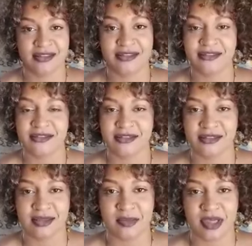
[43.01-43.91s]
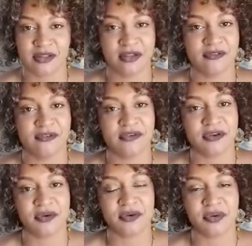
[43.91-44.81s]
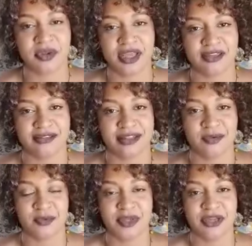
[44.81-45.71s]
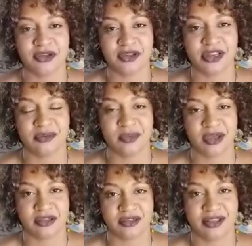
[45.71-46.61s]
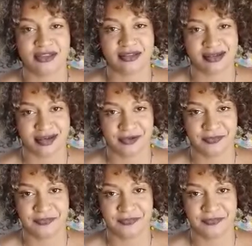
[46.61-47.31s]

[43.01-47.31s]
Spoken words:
This is the subject of a federal court case that will be heard in March next year.